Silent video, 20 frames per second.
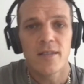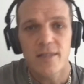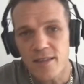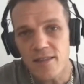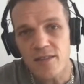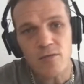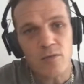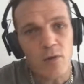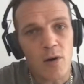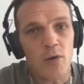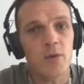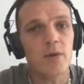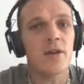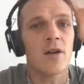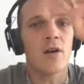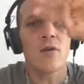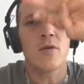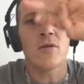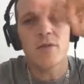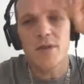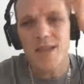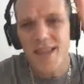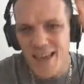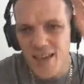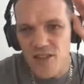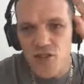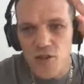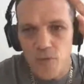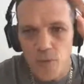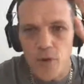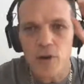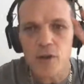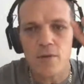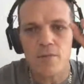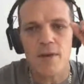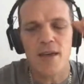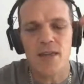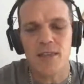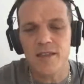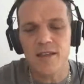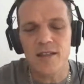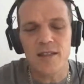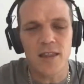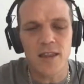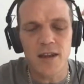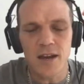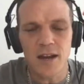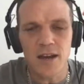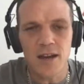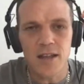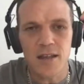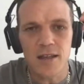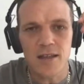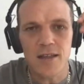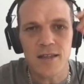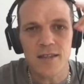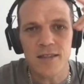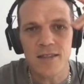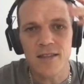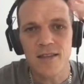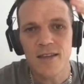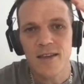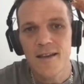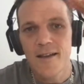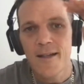This is what we know hegemonic masculinity is.